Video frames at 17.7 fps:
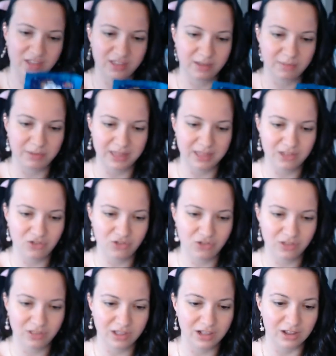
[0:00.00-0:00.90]
I'm guessing,
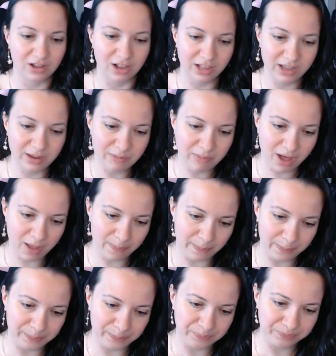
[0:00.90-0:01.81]
just a lollipop.
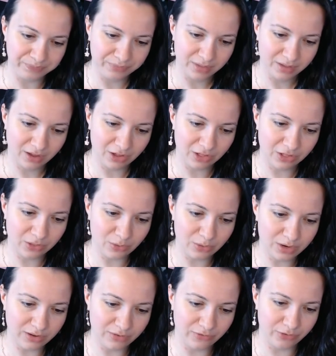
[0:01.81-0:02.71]

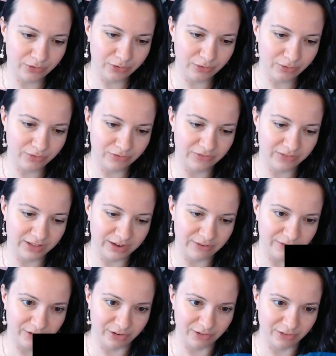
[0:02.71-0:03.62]
Assorted fruit
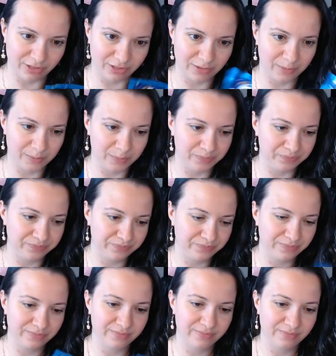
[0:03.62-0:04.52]
flavors.
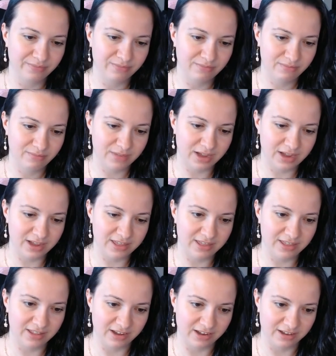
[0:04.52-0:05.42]
Ice
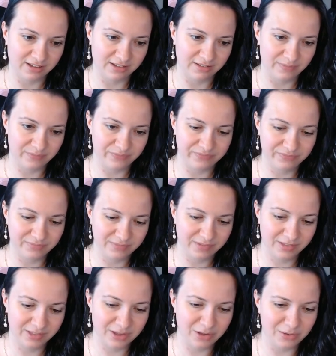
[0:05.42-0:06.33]
stick.
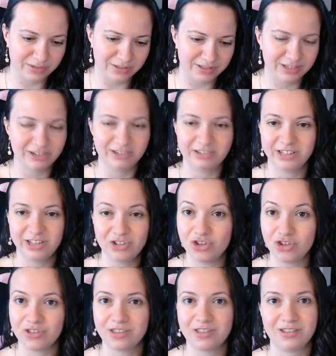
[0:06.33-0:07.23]
So literally
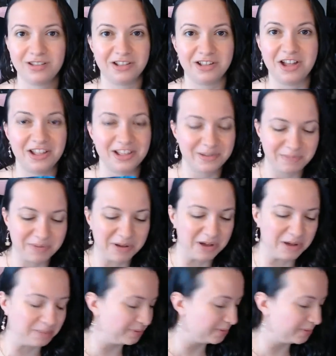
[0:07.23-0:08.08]
just a lollipop.